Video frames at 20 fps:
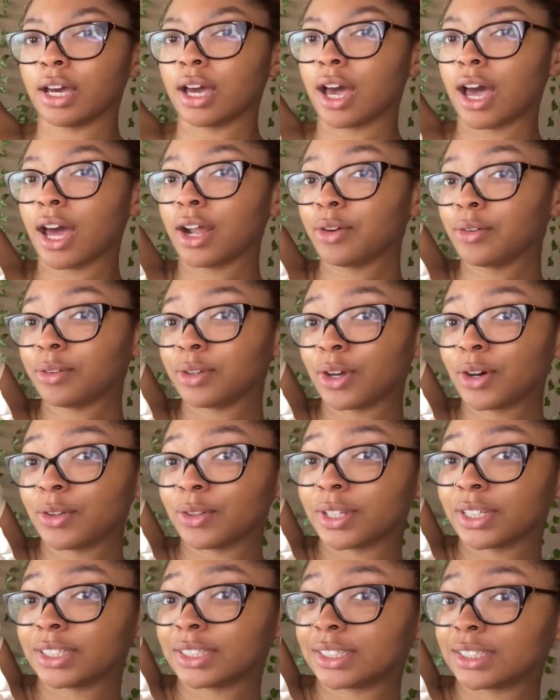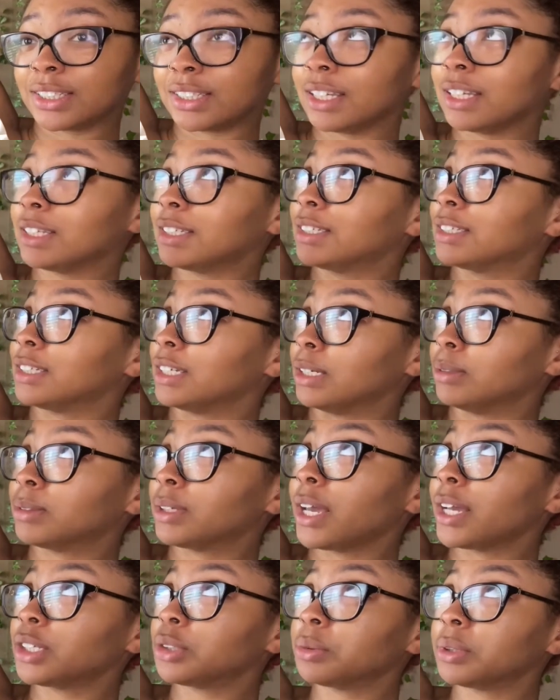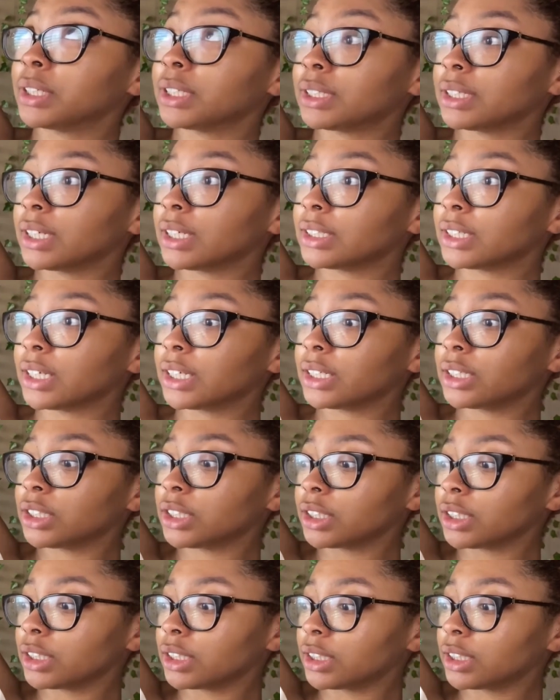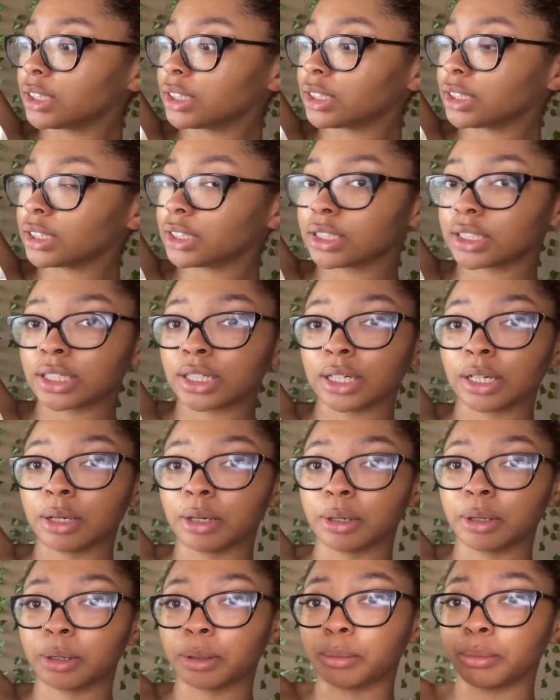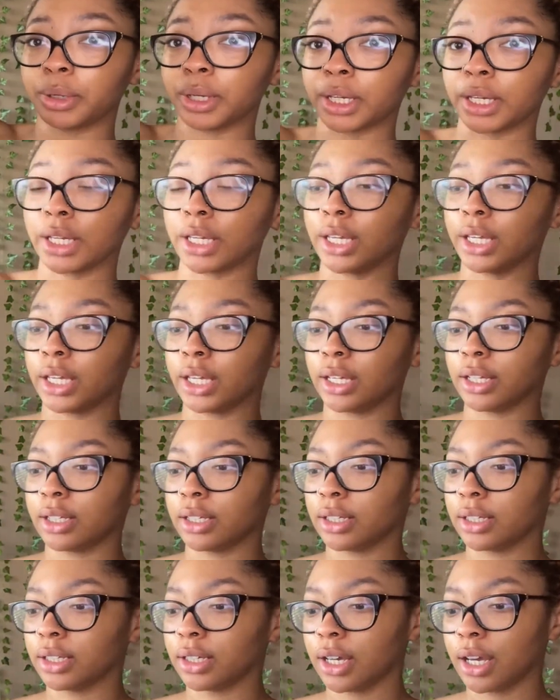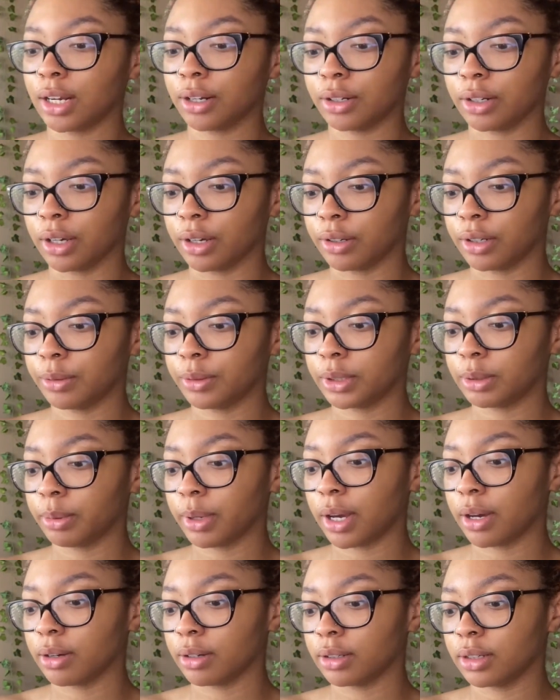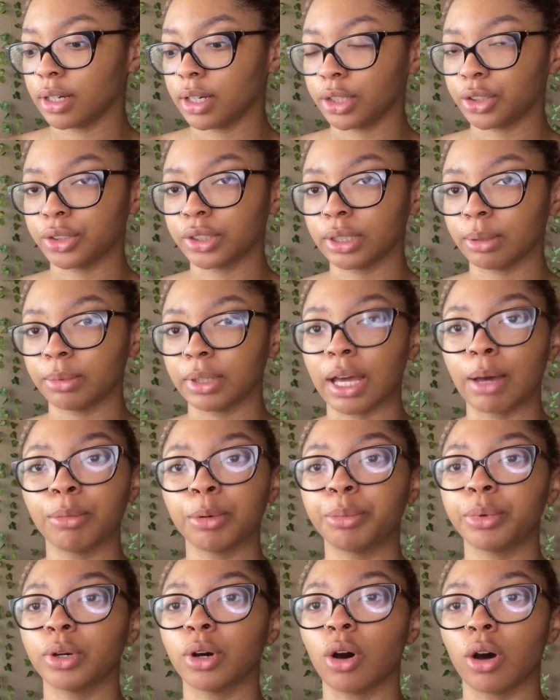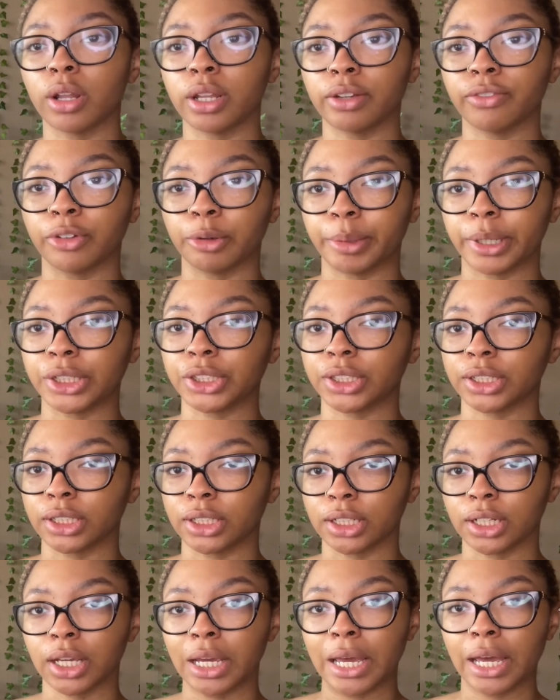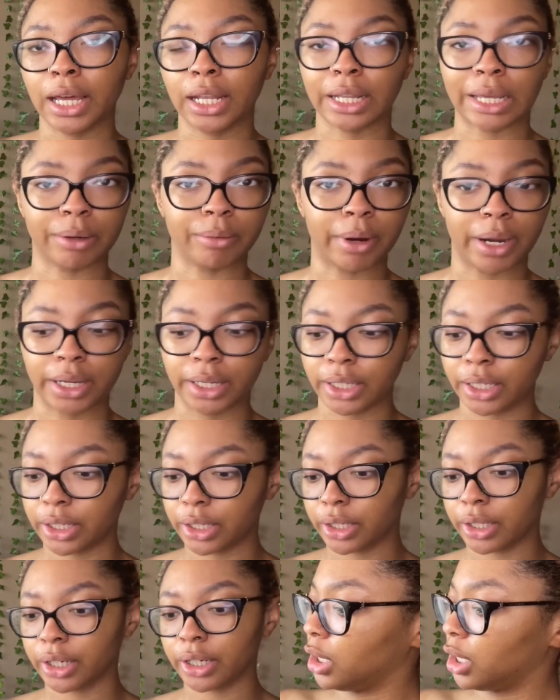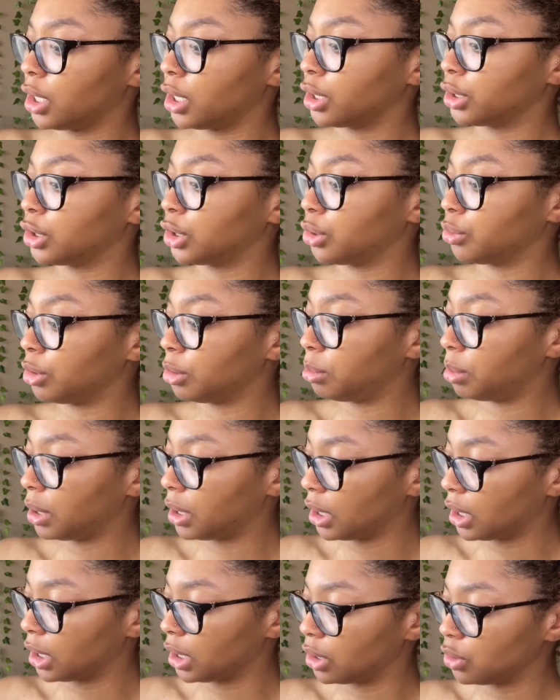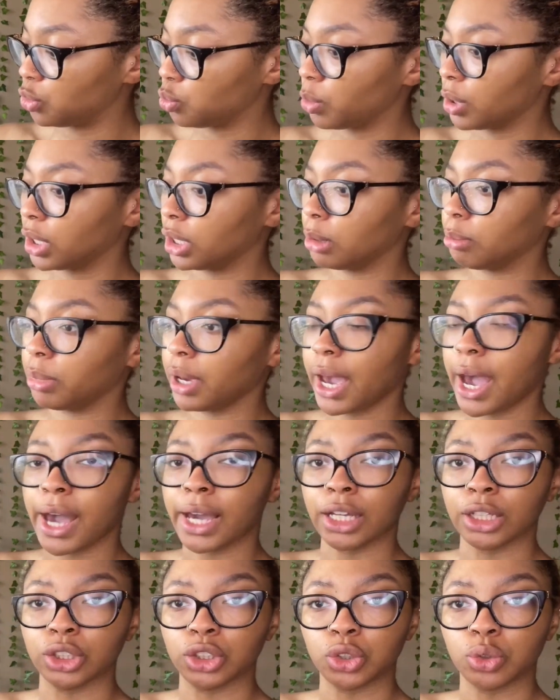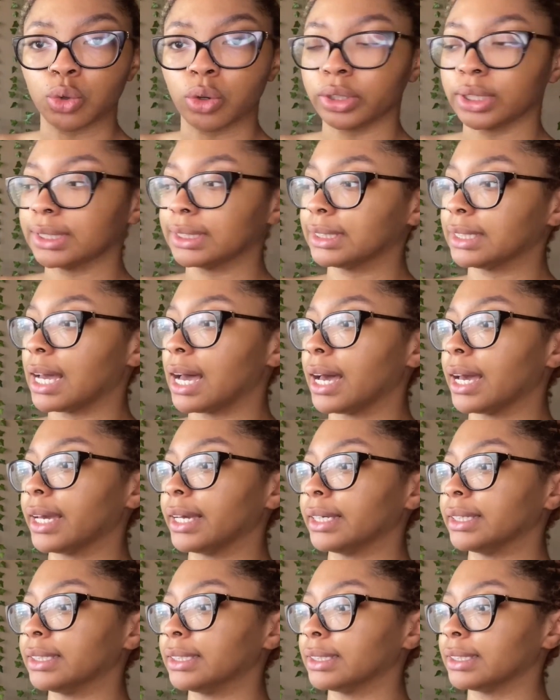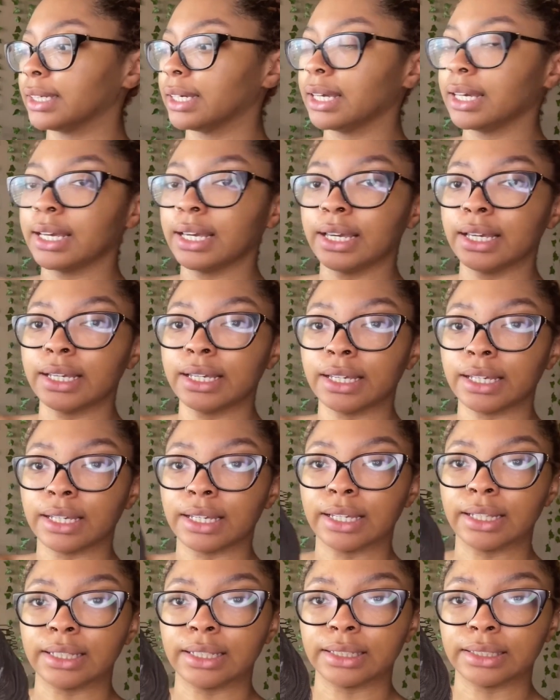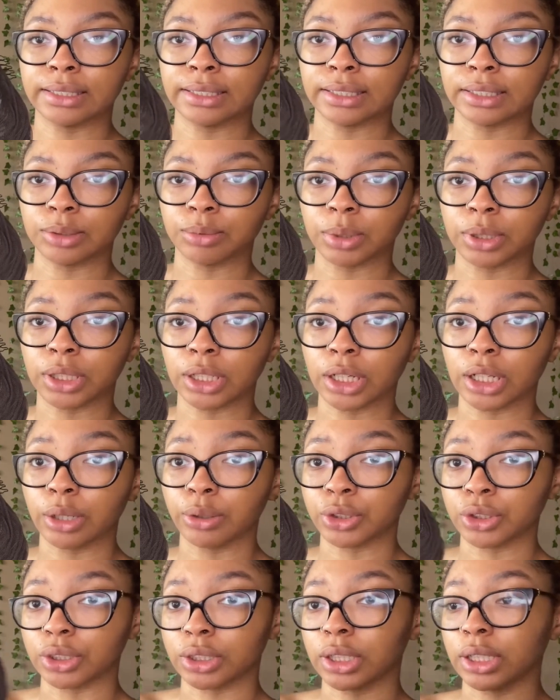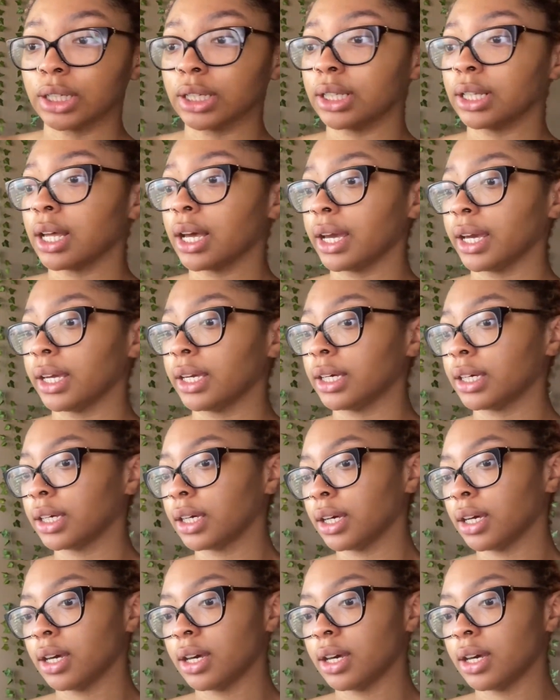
I don't know. This seems like 26 inches, but I don't know. And it was about 100 something. I'm gonna put all the information like right here. There's 3 pins, 1 in the back and 2 on the sides. And this is what the closure is looking like.